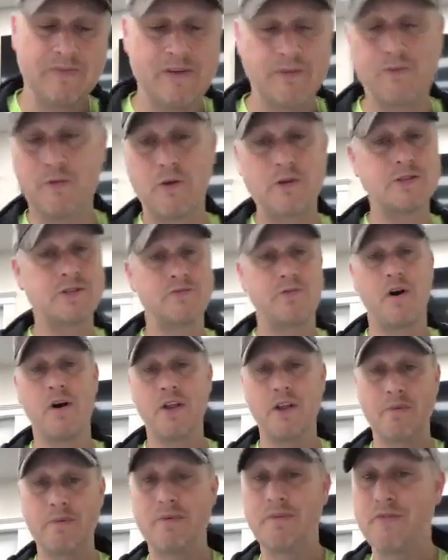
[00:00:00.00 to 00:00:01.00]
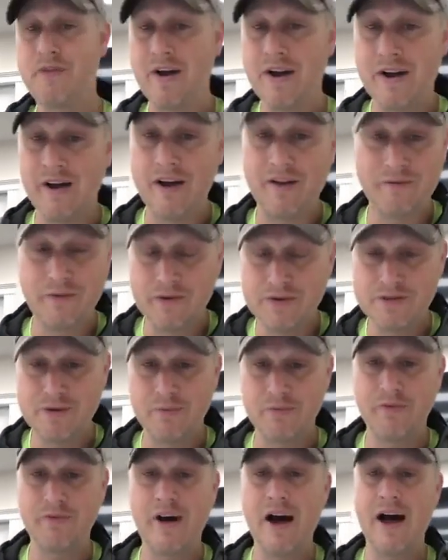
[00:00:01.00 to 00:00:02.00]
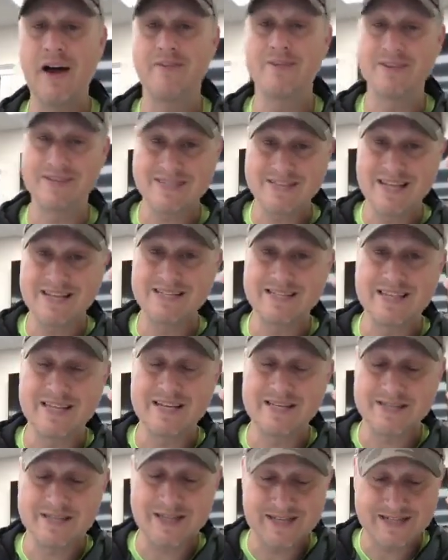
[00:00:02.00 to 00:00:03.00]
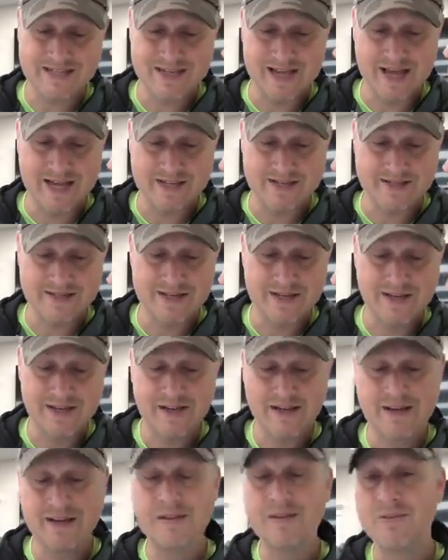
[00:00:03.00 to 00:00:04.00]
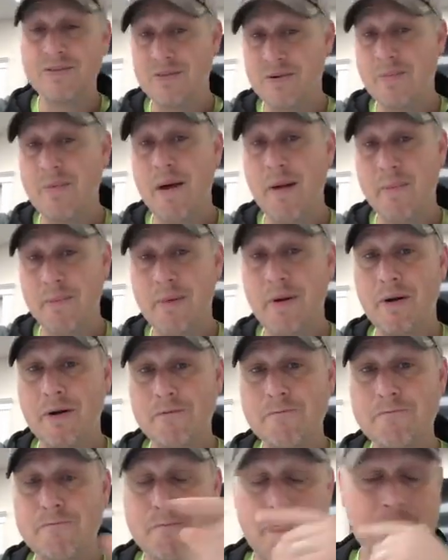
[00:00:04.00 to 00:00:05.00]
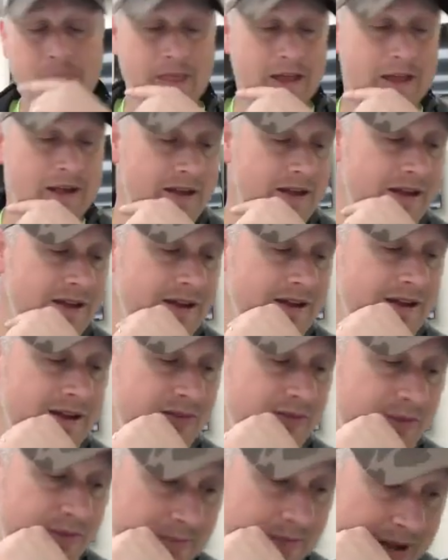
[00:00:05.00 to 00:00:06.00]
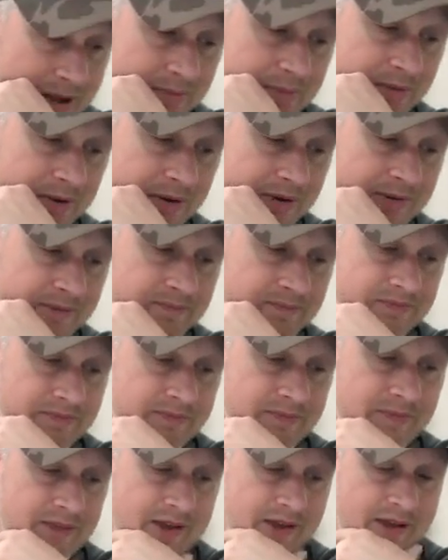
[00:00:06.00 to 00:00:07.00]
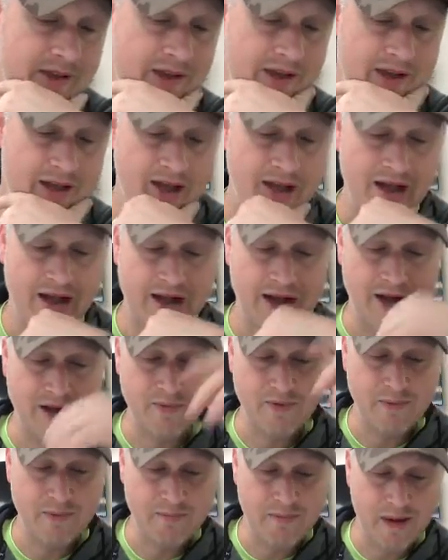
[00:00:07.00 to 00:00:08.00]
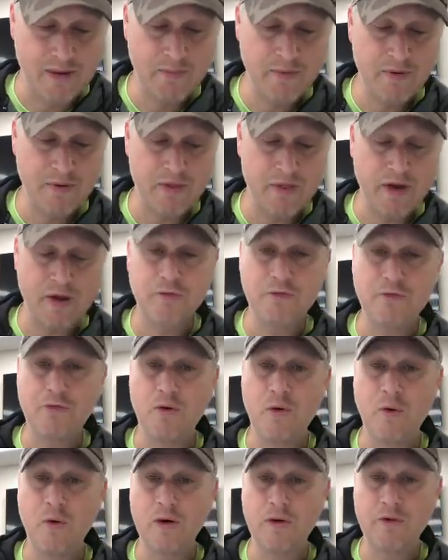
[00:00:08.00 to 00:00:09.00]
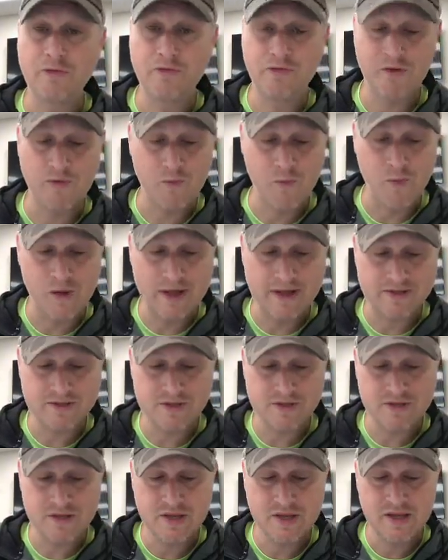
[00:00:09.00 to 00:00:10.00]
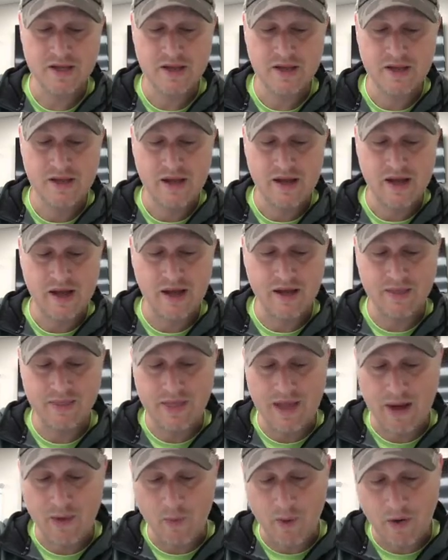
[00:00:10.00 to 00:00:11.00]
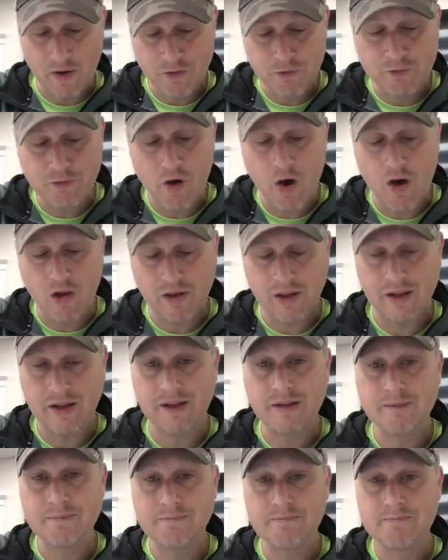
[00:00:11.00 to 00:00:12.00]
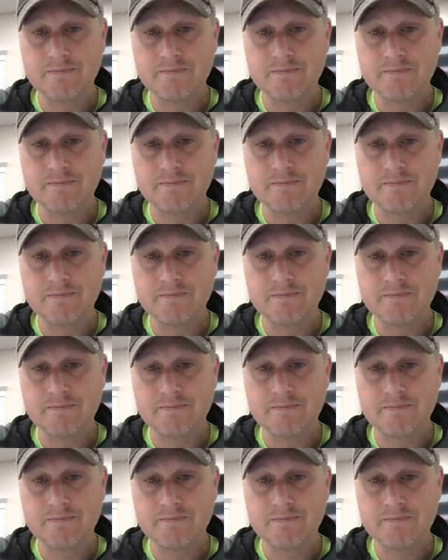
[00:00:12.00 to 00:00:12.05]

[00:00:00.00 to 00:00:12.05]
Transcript: First of all, number uh, verse number five, he says this. He says, remember. Remember. Uh, remember, therefore, from whence uh, thou art fallen,